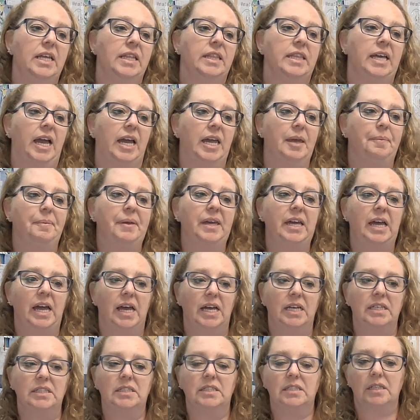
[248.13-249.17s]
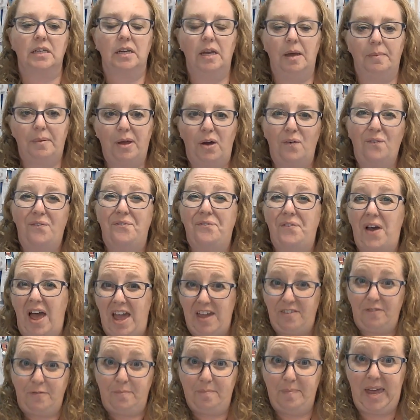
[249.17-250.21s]
The IEP has about
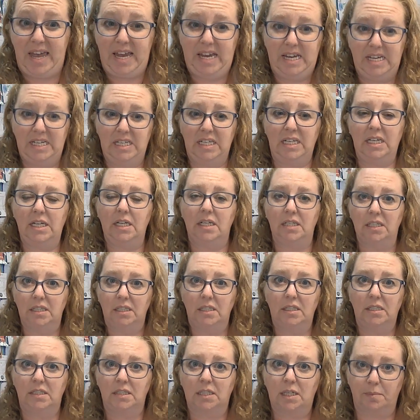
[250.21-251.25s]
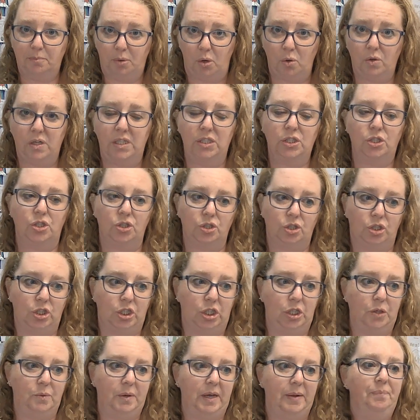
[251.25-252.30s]
5 main components
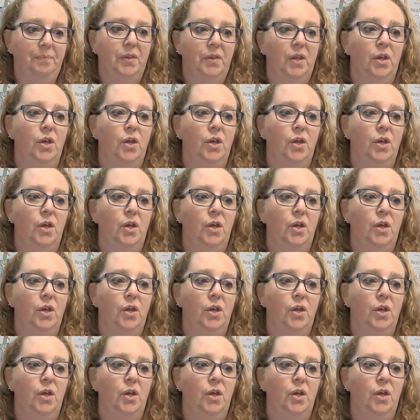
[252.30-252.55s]
to it.